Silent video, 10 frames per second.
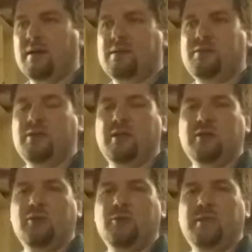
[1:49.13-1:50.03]
Because you
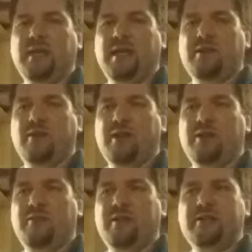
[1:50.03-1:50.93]
can glue them together
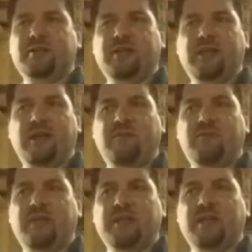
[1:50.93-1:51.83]
individually. They
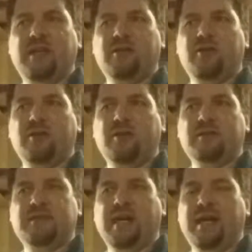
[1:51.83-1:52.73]
fit together a
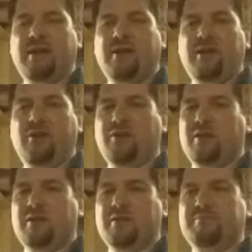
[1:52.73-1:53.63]
little tighter. You
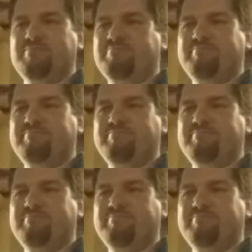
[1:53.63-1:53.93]
can